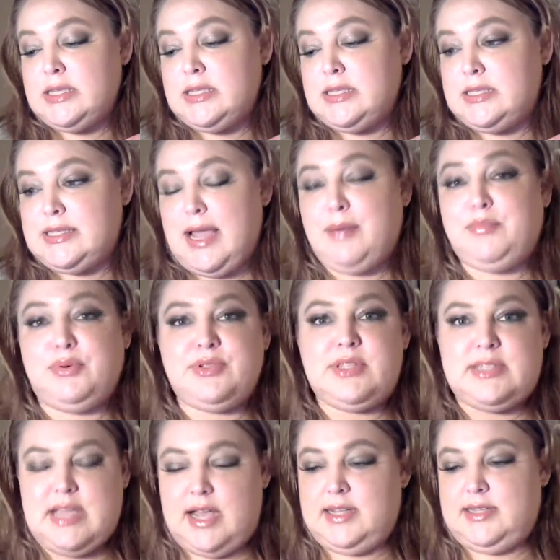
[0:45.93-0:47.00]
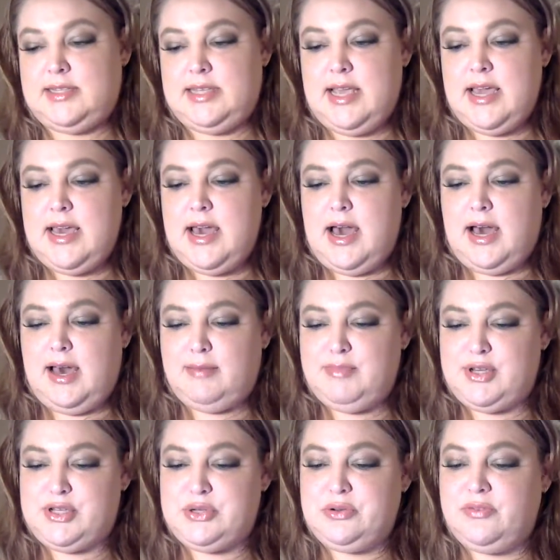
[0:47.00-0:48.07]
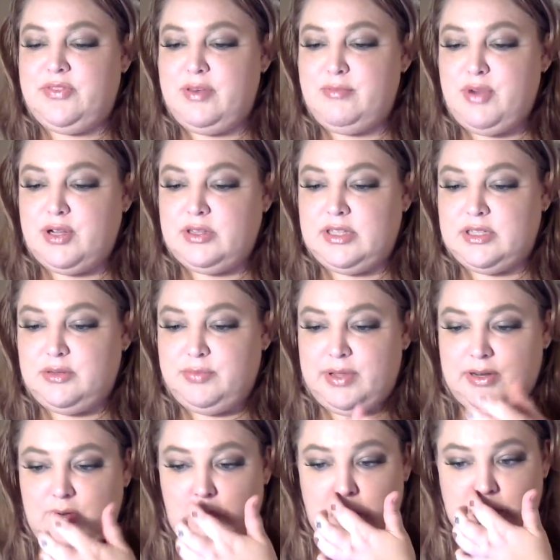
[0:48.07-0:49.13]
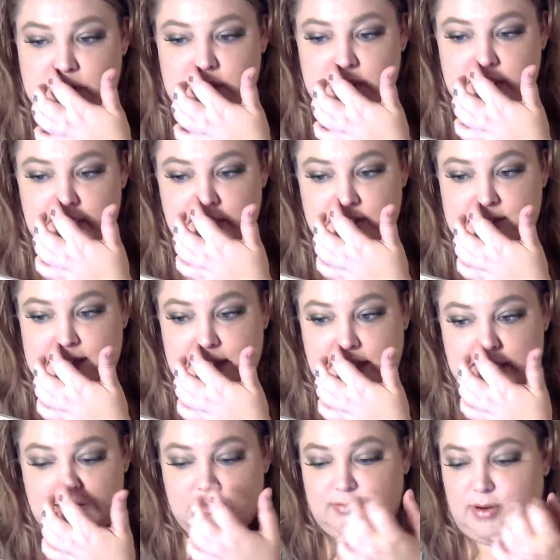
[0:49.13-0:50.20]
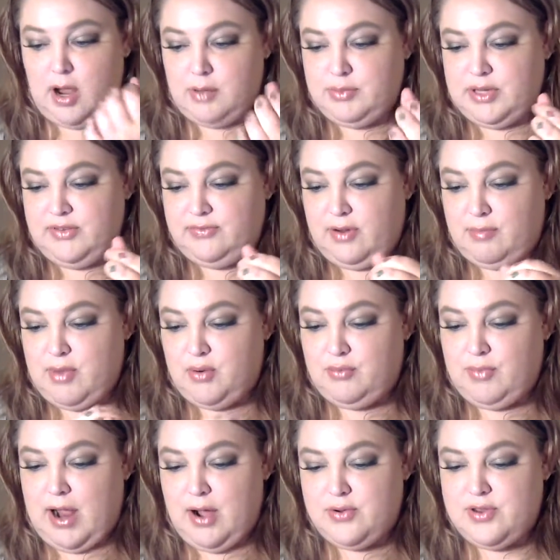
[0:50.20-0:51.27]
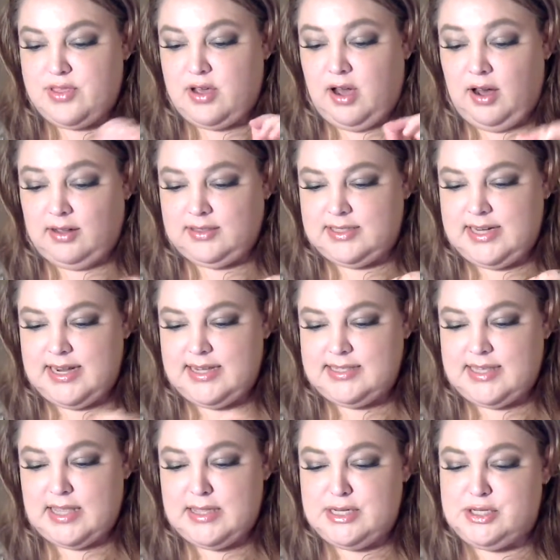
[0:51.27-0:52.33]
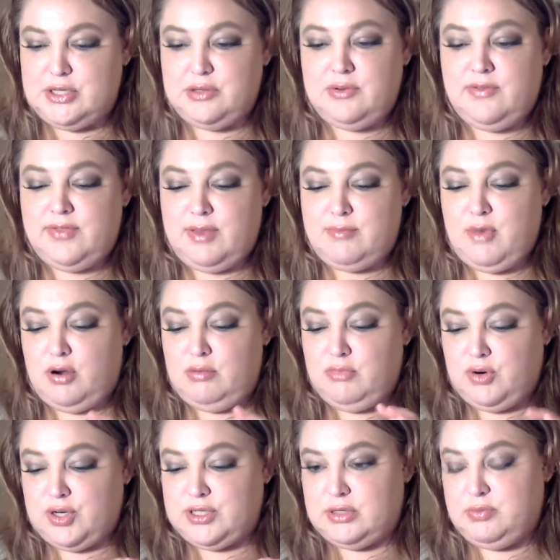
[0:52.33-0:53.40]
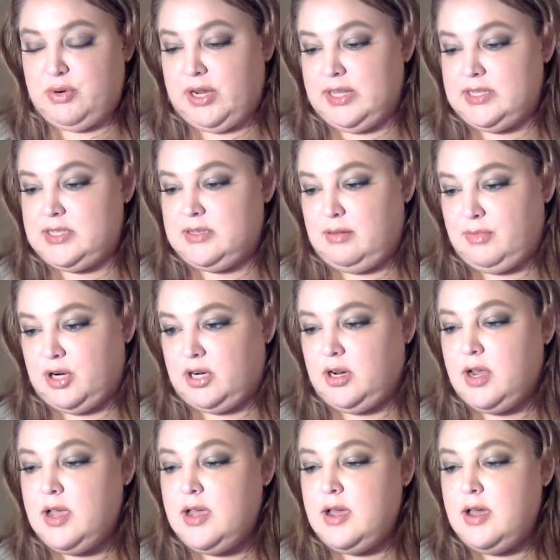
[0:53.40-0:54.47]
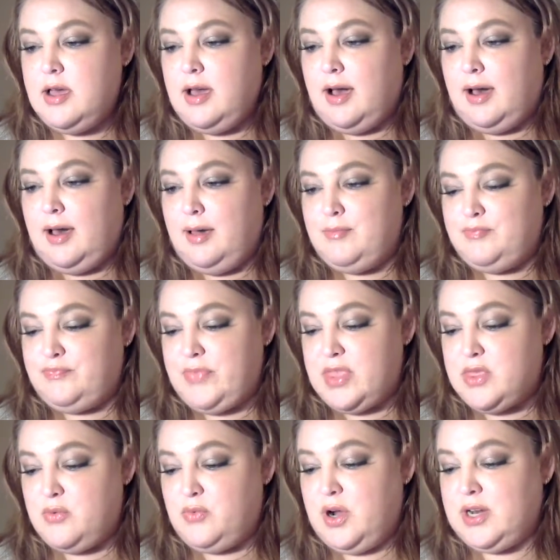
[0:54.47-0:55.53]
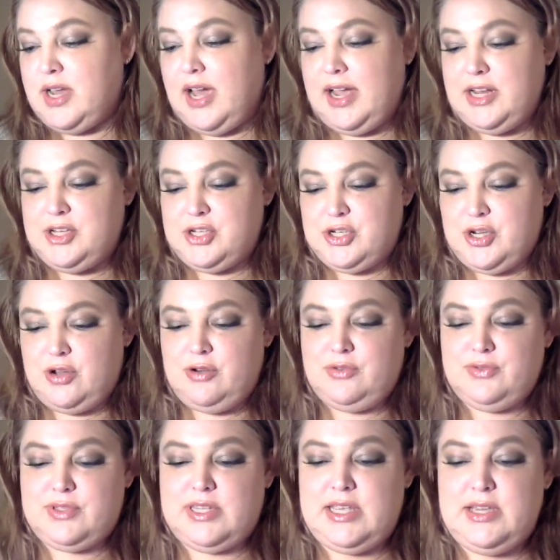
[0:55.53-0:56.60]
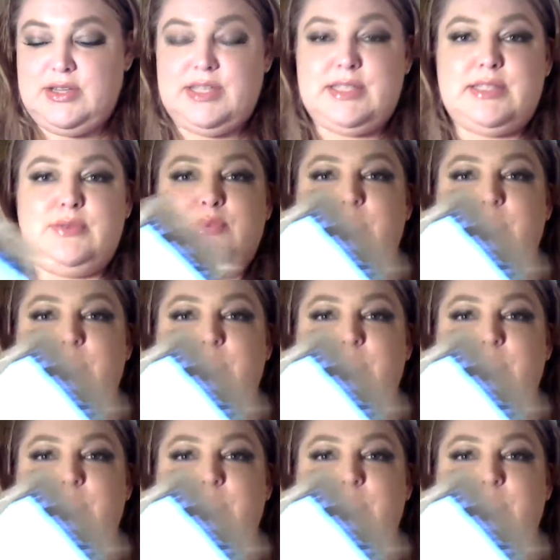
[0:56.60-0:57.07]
sample sets. Um, two of them are a little bit older. It looks like they're probably from around the holidays, and then two of them are more spring and summer. Um, the one I chose is the